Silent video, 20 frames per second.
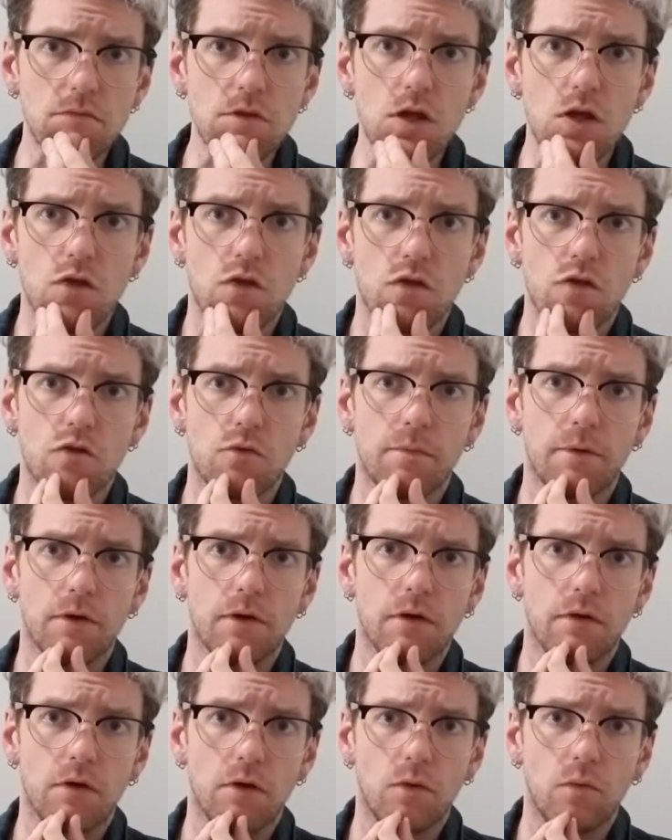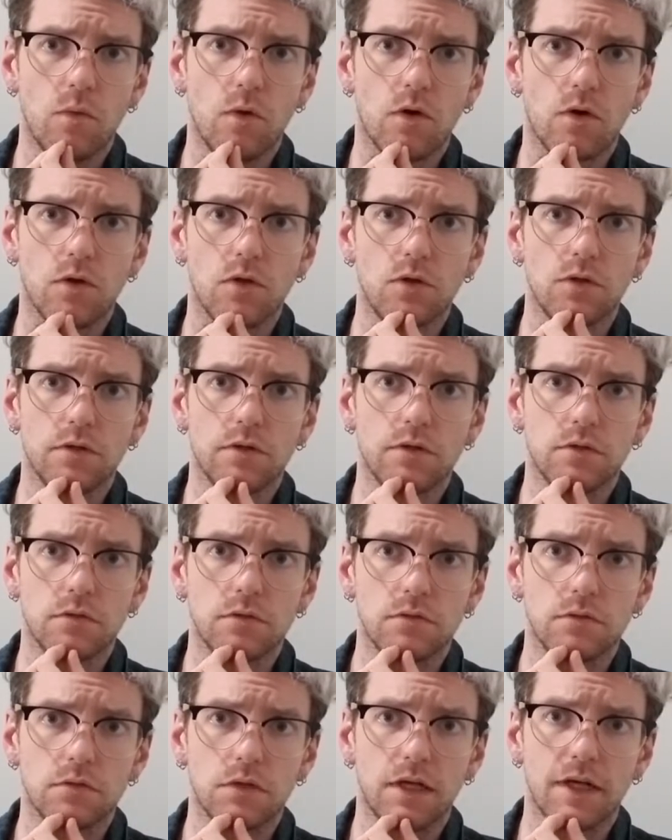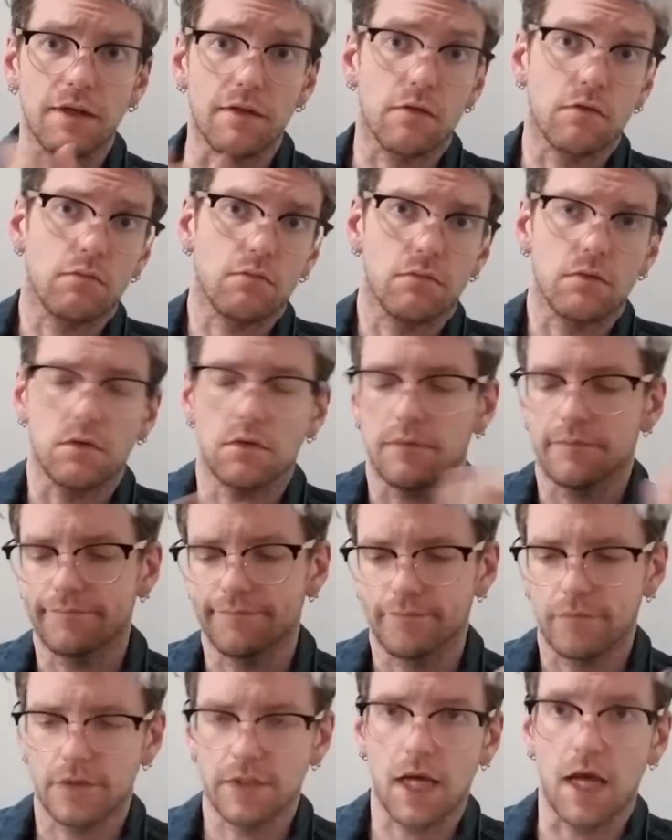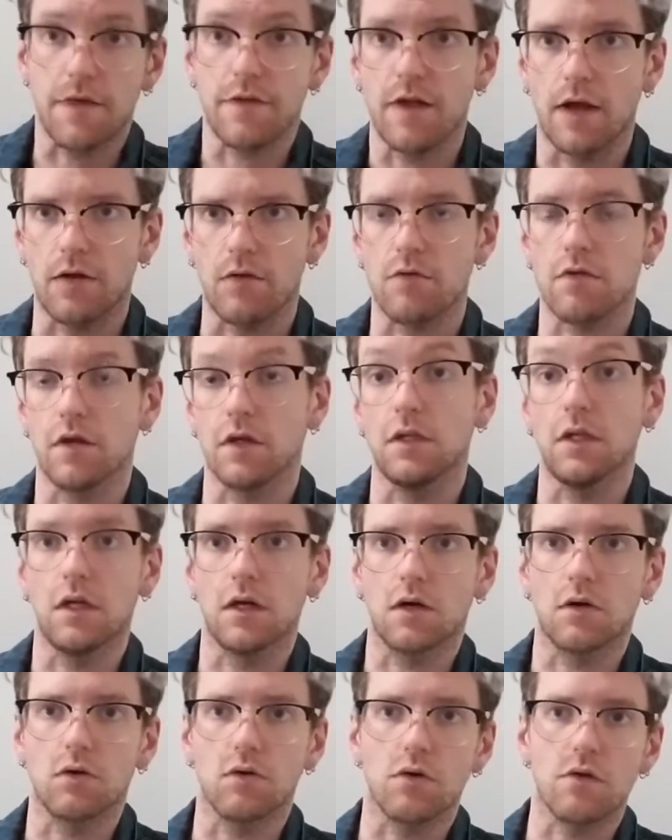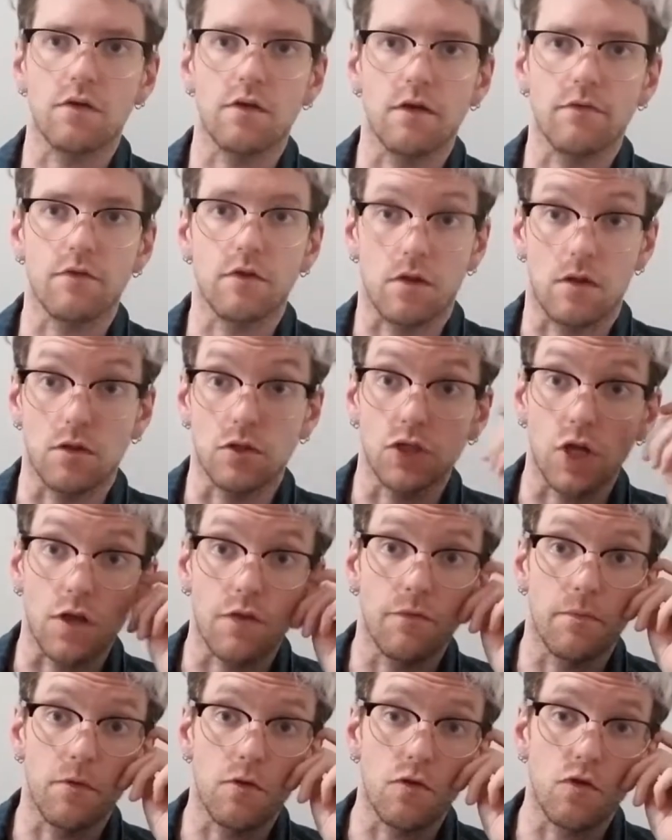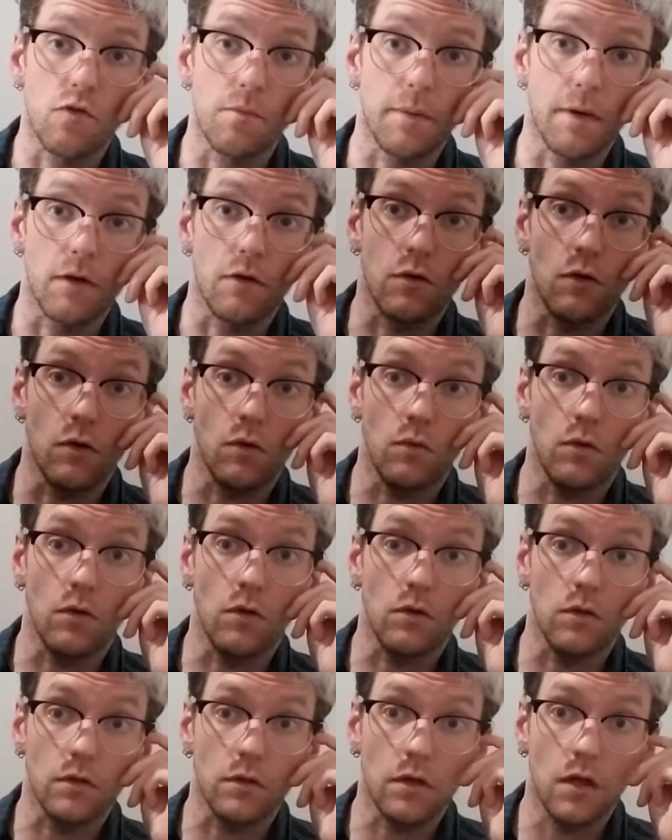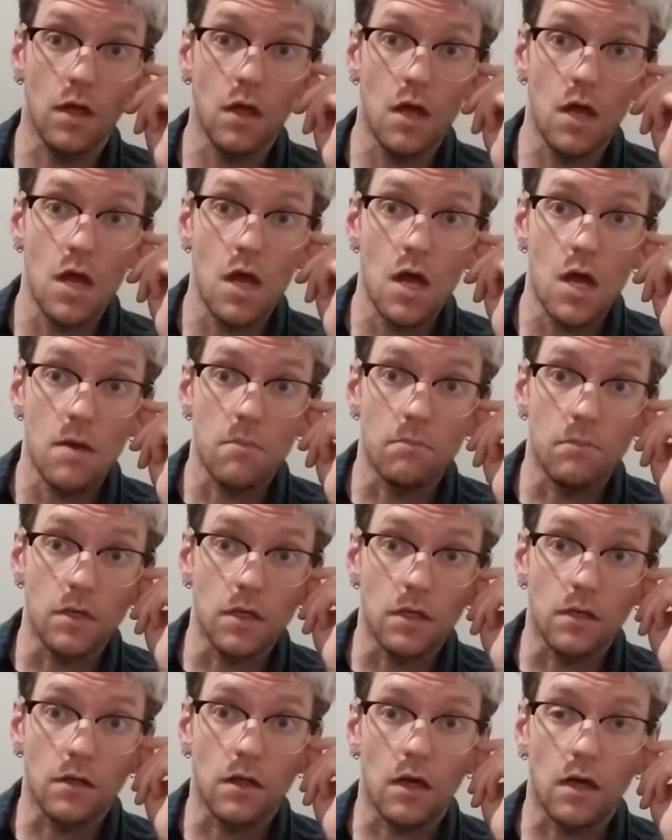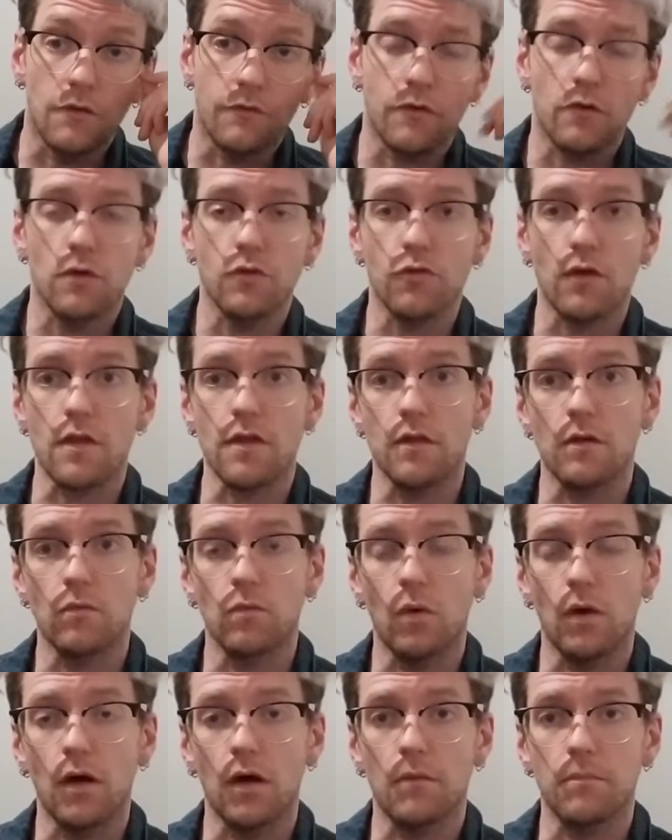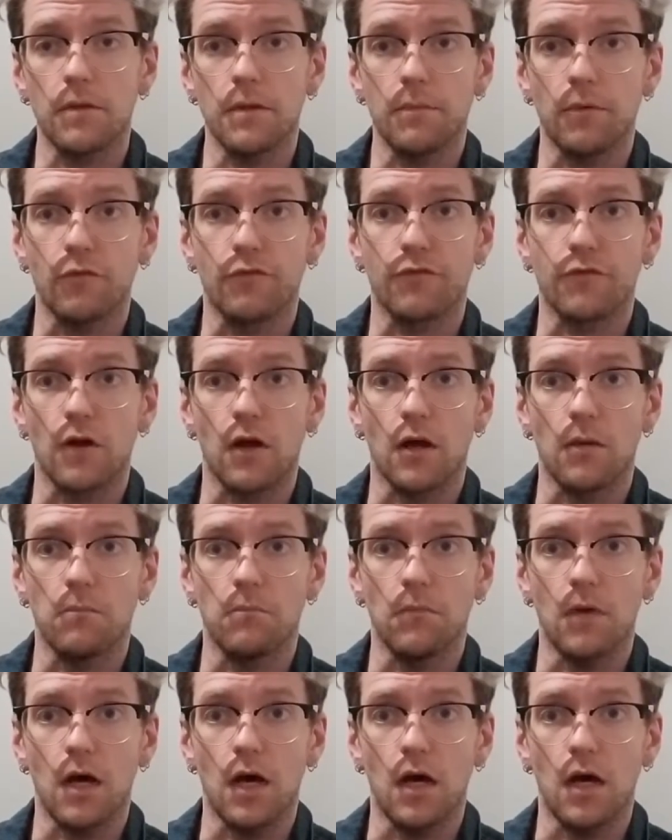superhero world, I guess, Scott Snyder's done a lot of horror stuff, so he isn't just from the superhero world. But if you're interested in what people from,